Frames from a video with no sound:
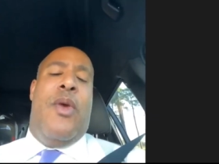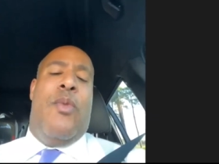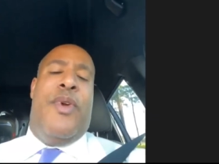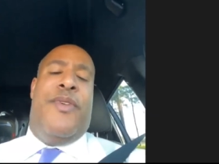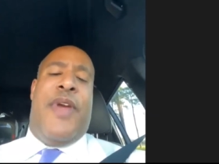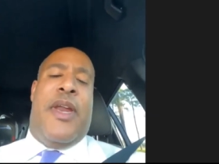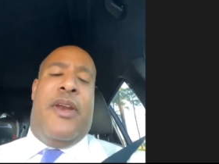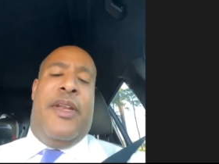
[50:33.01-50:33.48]

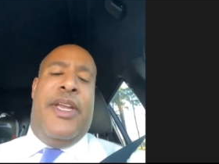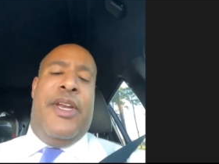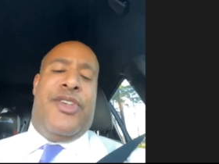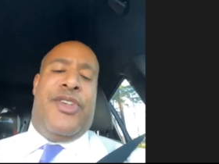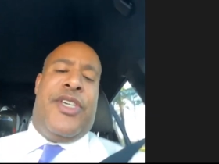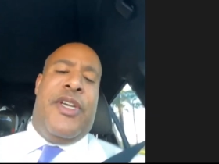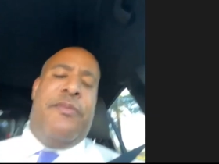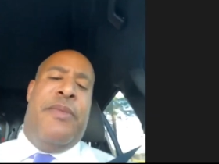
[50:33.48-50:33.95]
We've got a
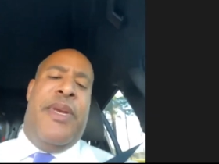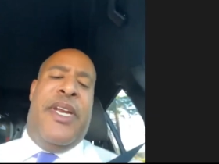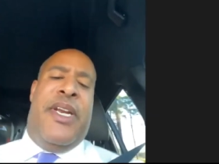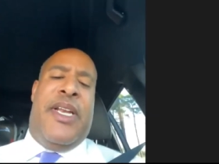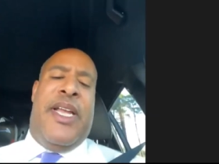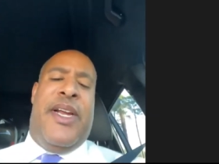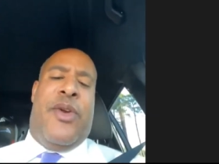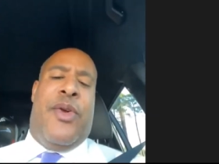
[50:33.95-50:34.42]
leadership
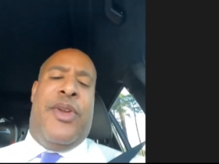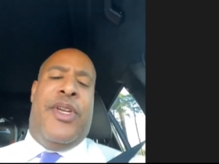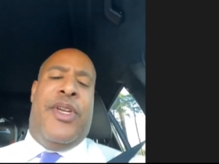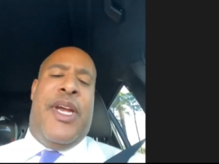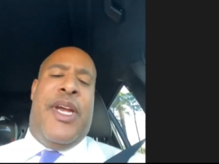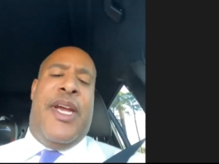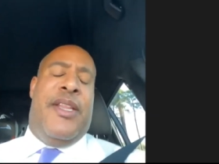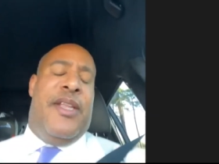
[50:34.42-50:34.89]
meeting later on
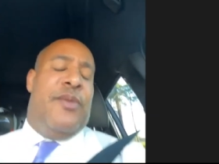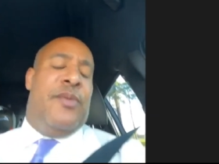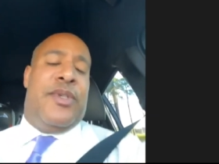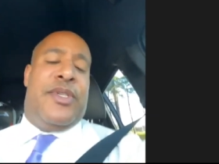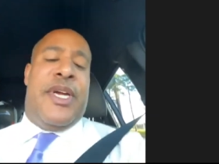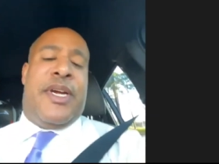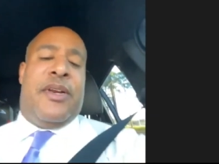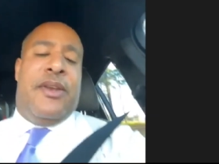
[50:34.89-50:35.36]
today that
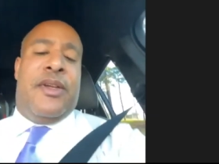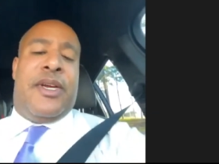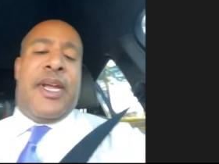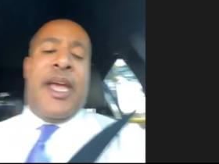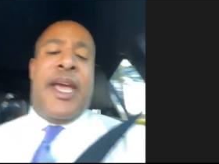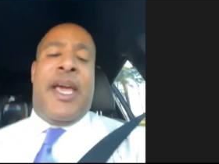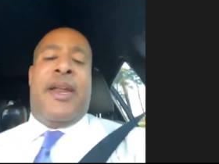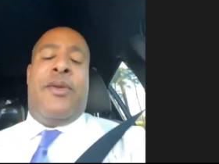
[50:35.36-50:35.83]
we'll take a look
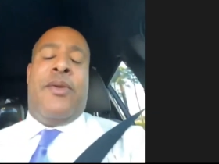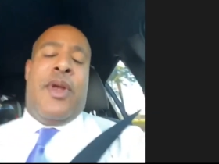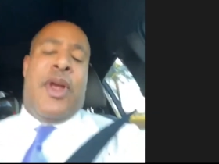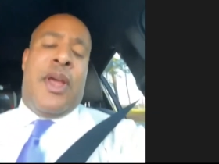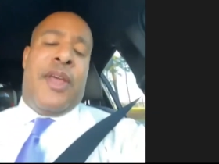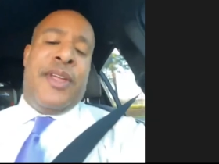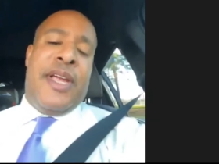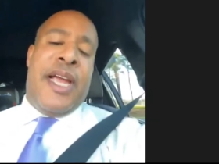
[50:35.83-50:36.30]
at
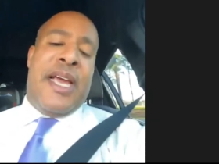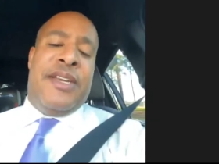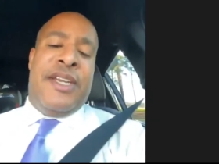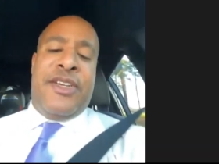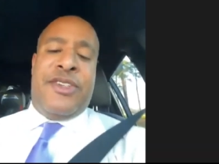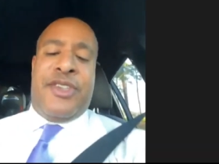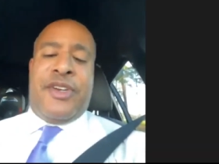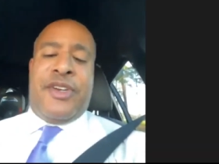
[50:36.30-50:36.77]
uh, the
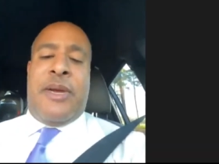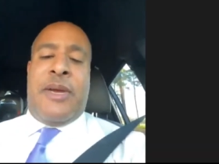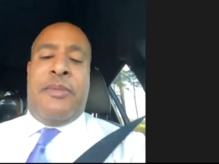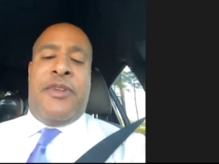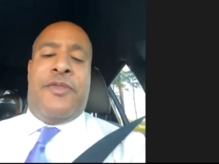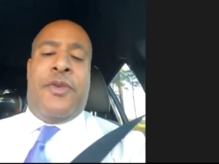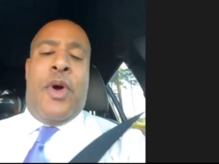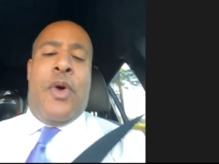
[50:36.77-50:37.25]
ideas that are
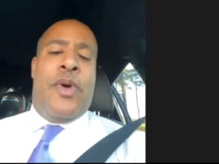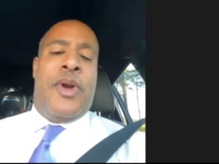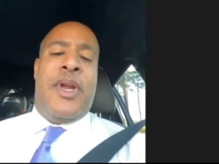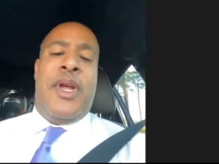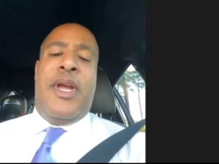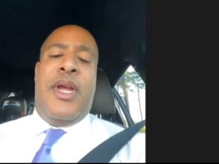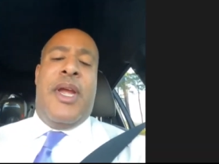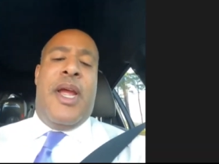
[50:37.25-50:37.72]
coming forward.
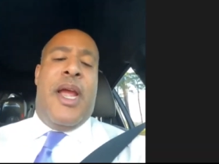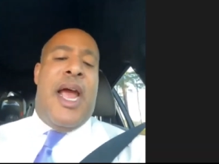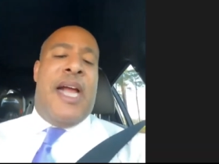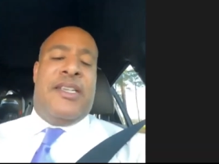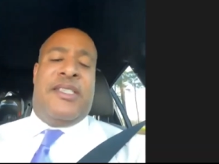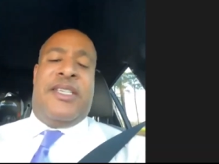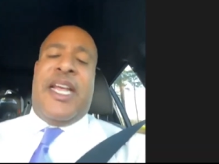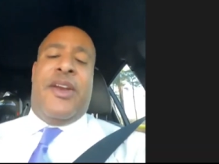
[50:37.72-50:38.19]
I
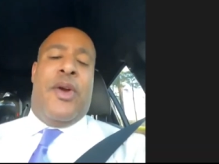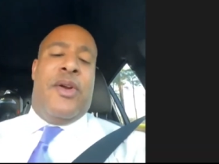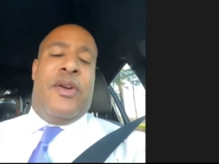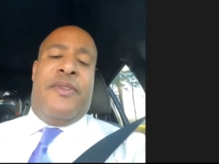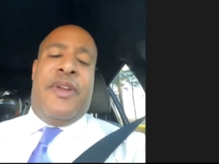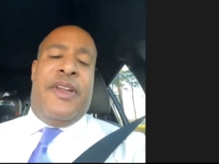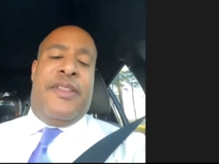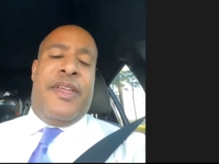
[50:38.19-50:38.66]
just hadn't heard
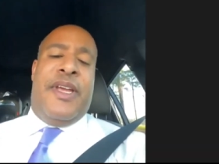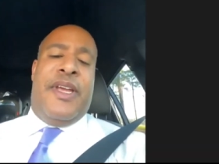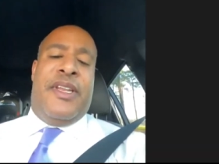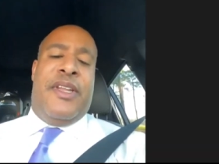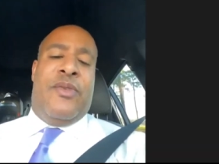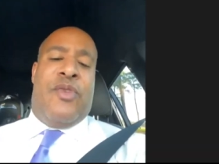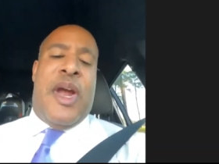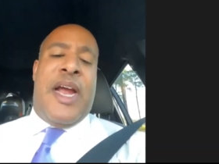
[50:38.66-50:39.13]
of anything
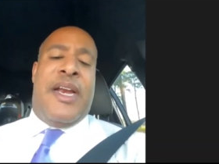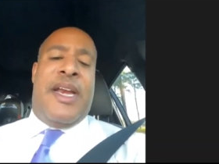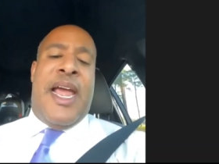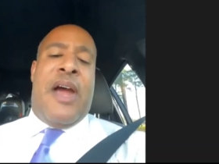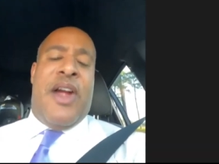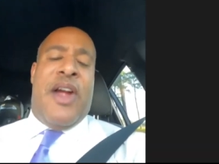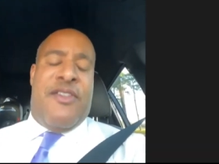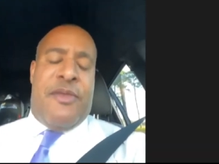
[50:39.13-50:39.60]
that right
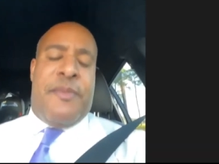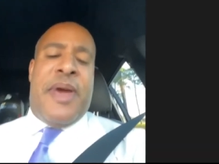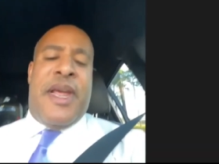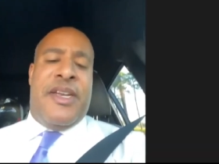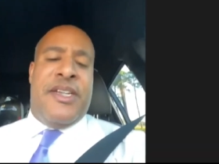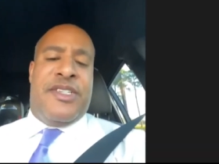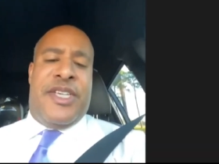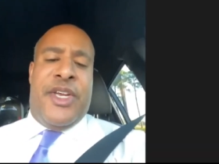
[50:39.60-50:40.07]
now
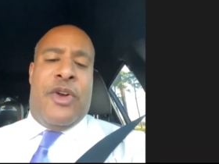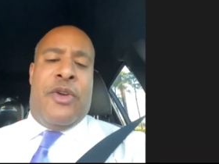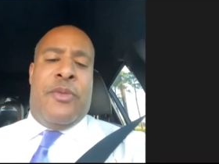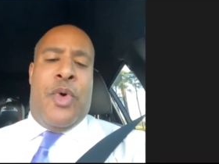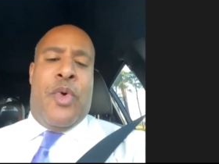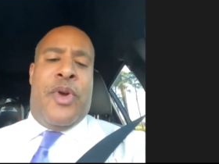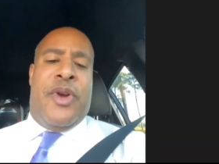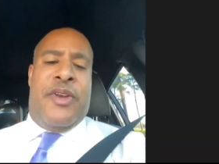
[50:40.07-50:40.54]
everybody needs to get
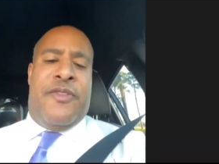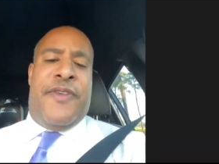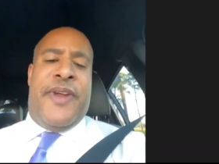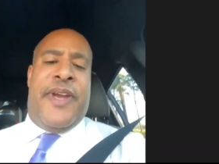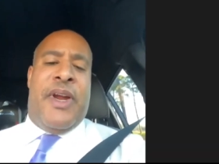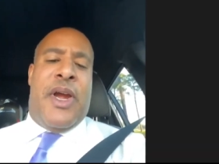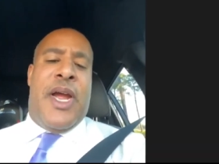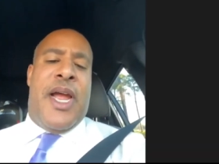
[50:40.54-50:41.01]
on board and
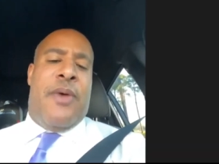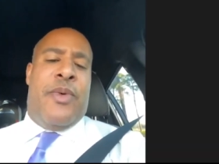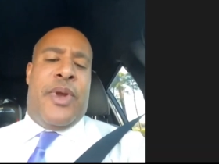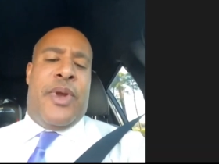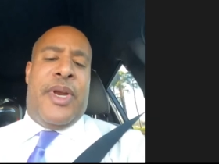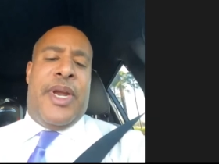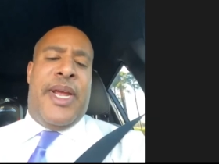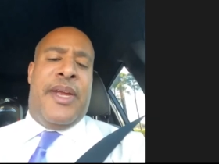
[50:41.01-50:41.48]
figure out how
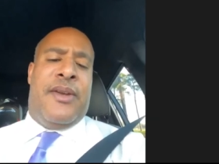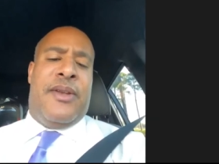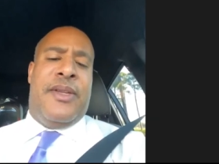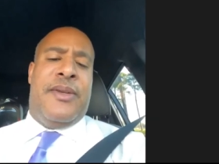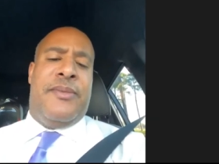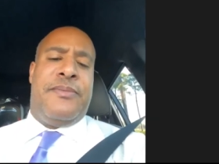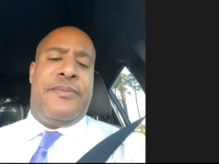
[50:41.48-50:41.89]
we're going to handle it.